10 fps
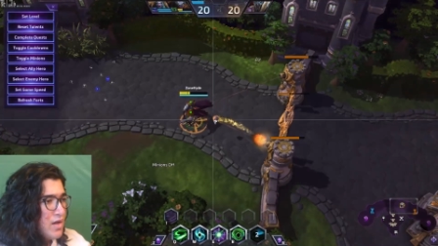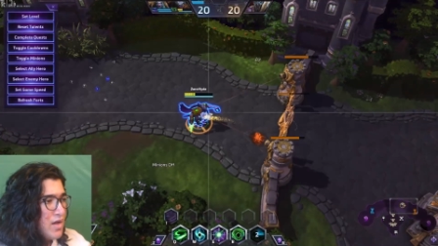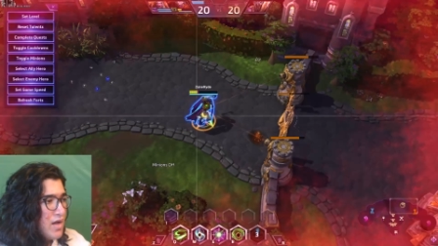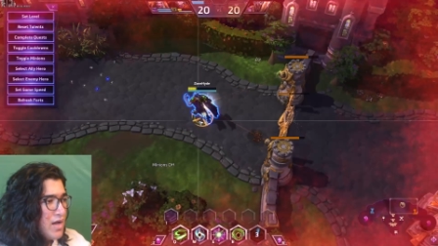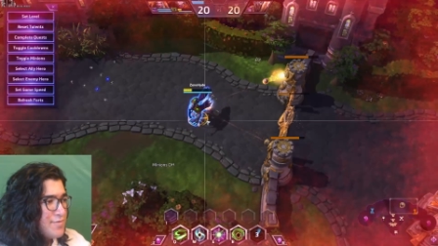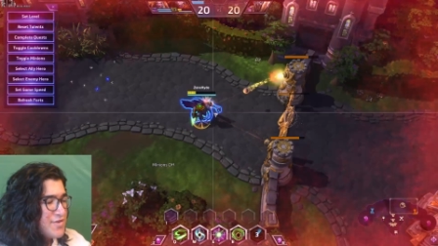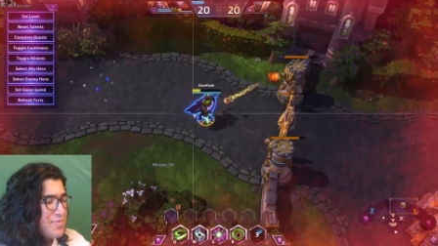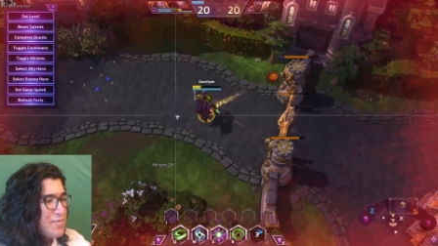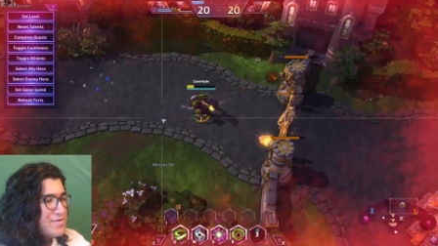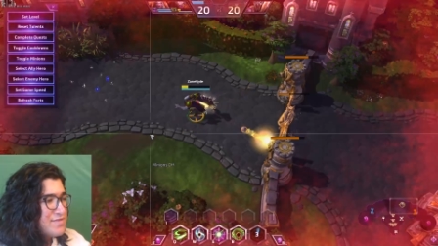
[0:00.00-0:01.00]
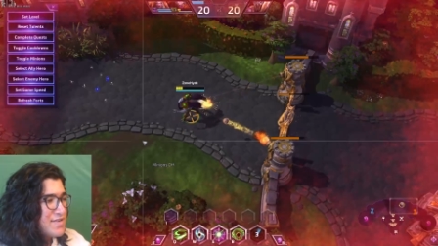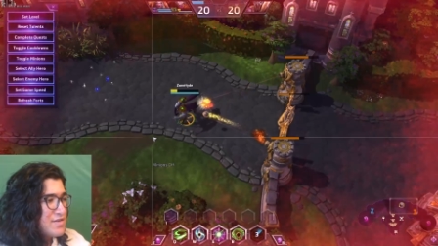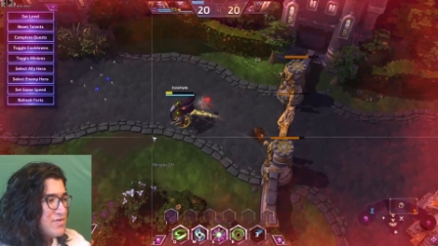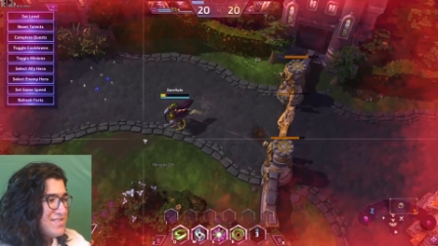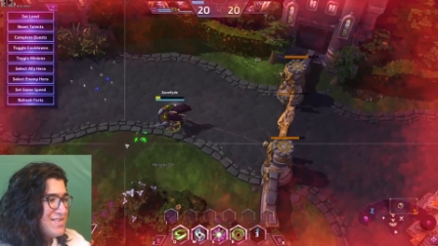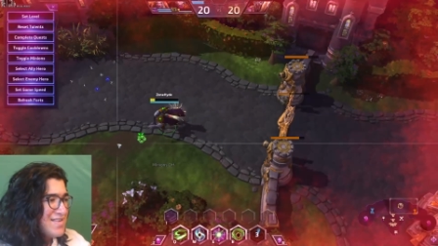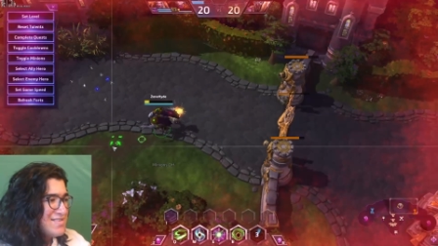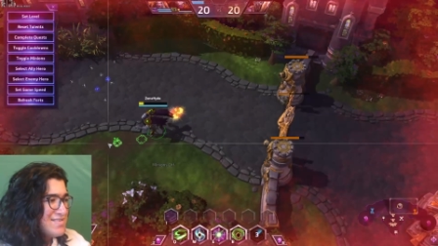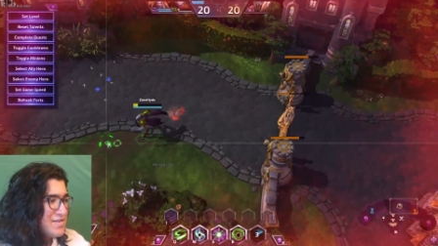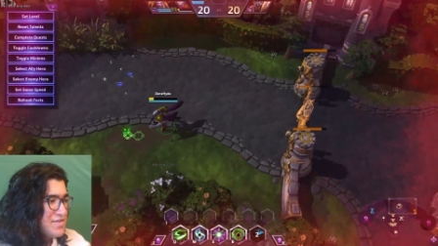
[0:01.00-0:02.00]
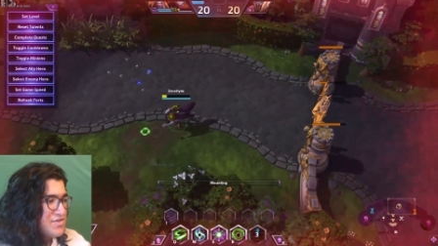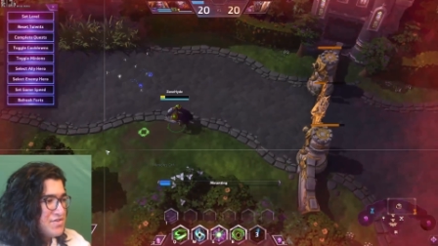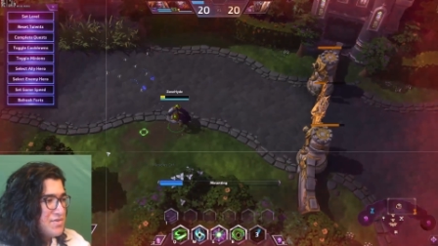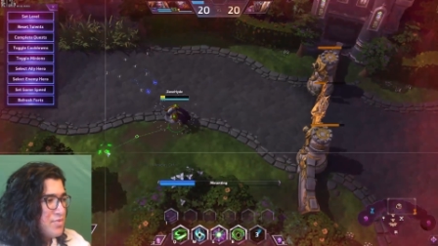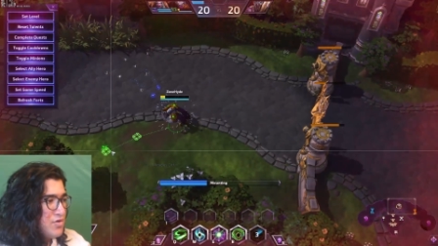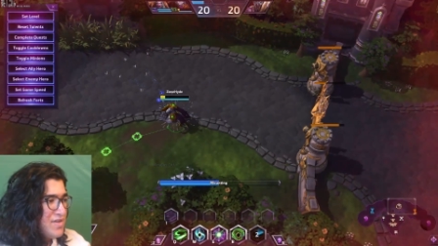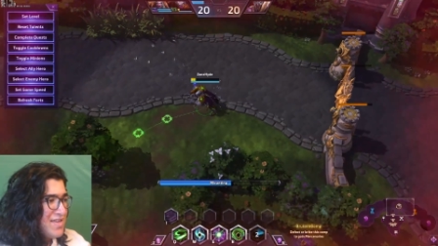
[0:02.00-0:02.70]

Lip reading: So the purpose of Zeratul isn't necessarily just to poke.